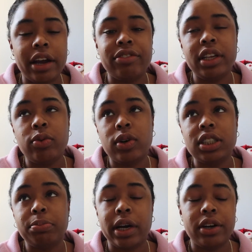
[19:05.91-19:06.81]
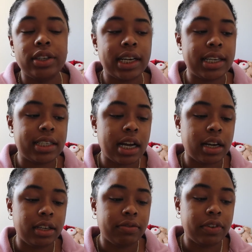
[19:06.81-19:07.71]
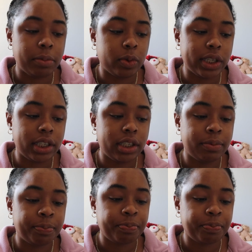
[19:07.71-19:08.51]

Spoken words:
I really want to prioritize that in February.